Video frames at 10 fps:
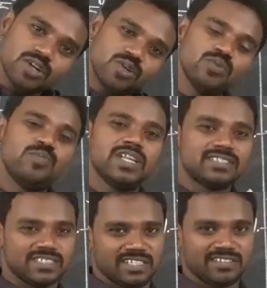do
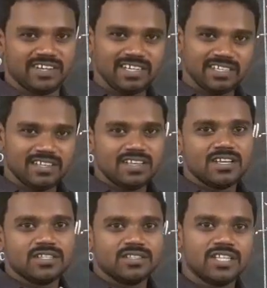plus sing, right?
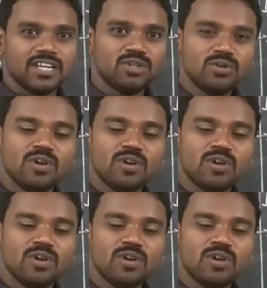They do